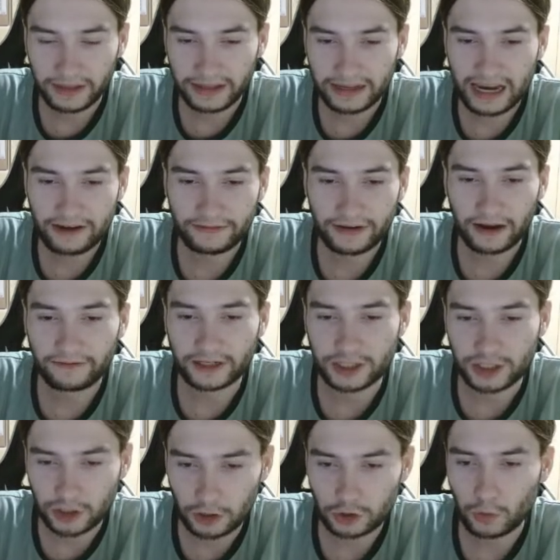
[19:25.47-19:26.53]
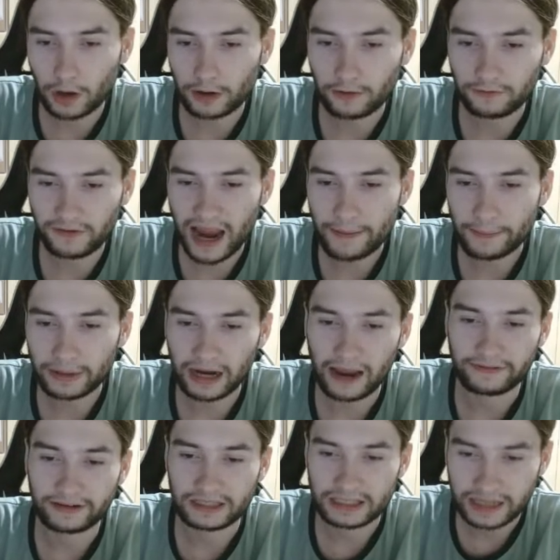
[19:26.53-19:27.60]
Even if it's just water vapor,
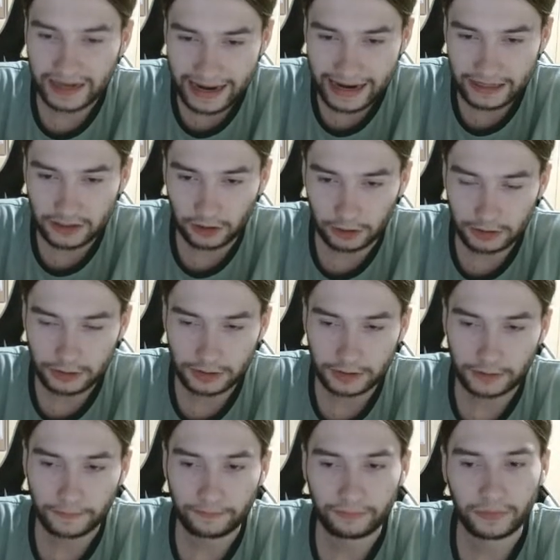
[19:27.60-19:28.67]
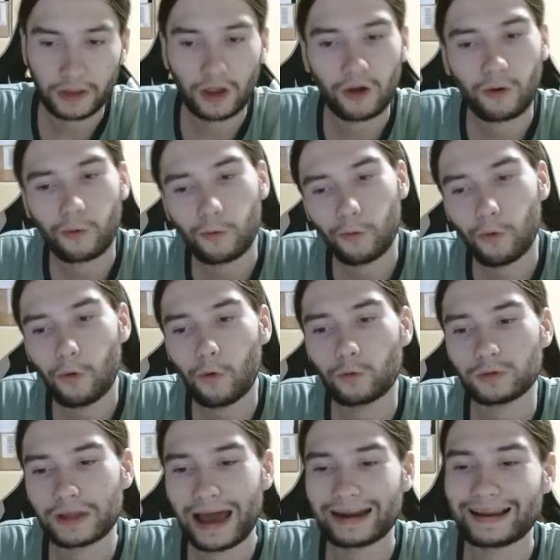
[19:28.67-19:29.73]
if it's heated, oh,
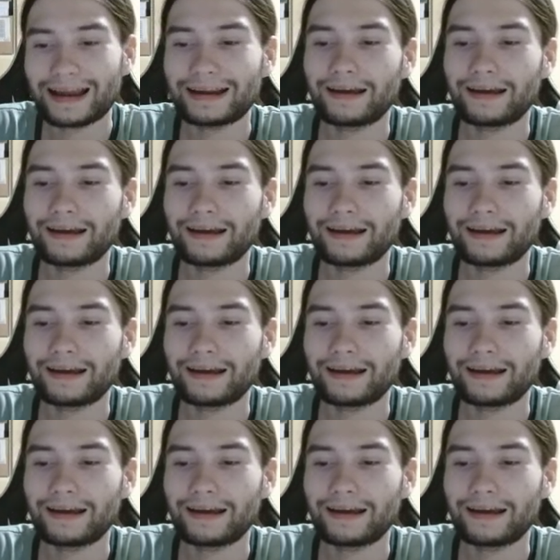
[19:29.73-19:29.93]
that can